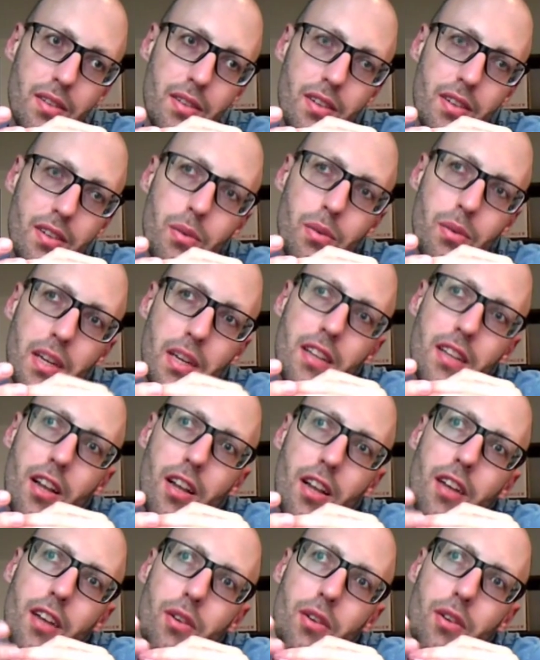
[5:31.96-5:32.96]
winning the
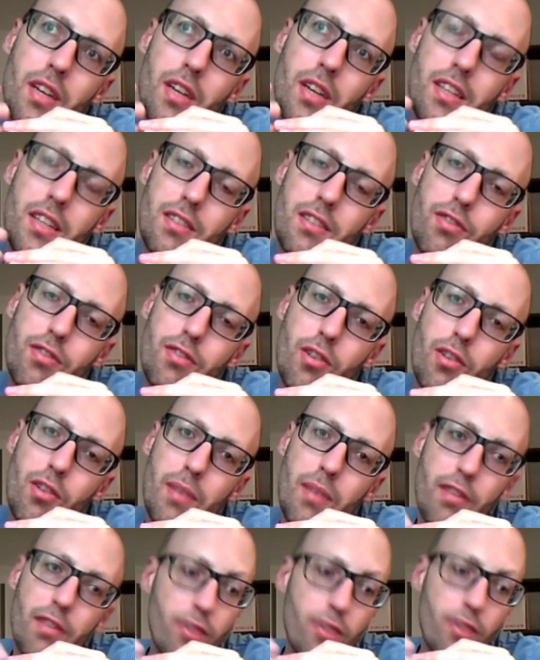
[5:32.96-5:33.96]
lottery is informed by
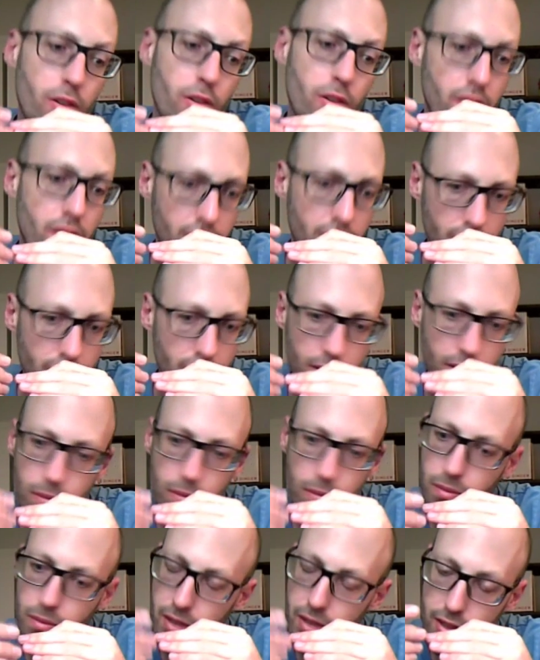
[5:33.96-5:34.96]
phone,
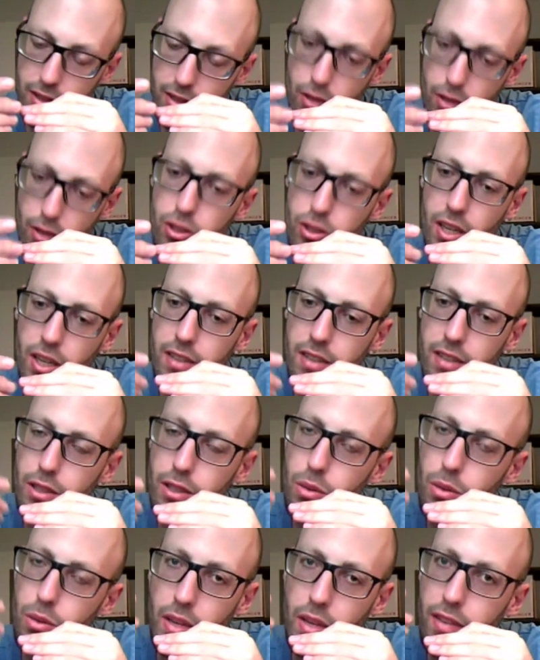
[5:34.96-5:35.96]
there's a good chance that you
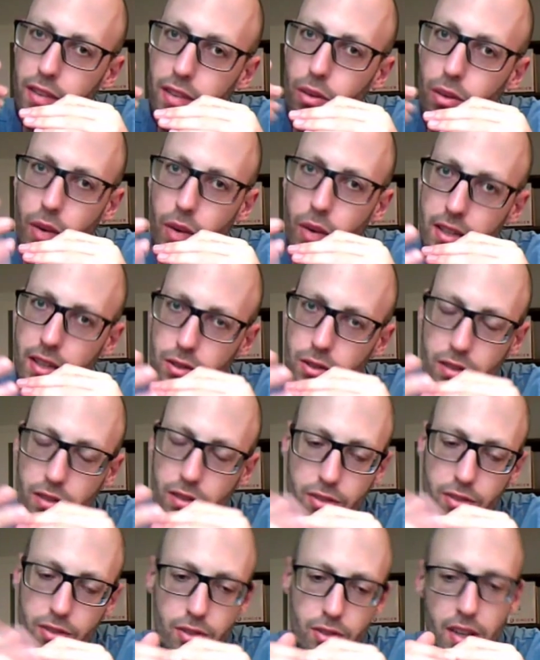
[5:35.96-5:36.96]
will even run to the
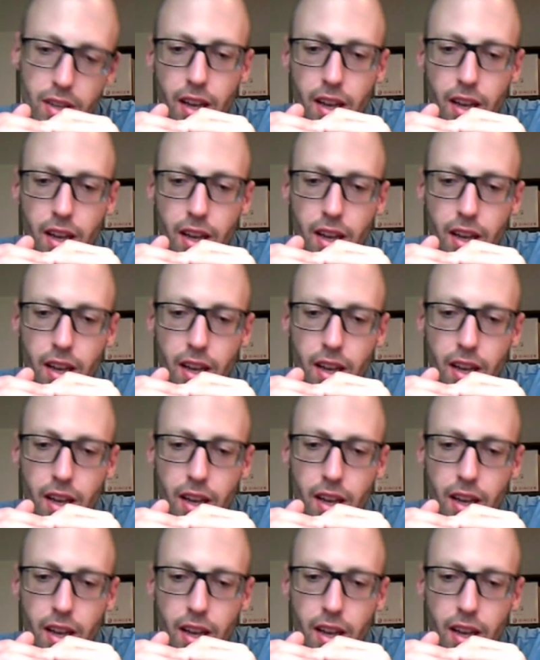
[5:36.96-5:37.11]
phone.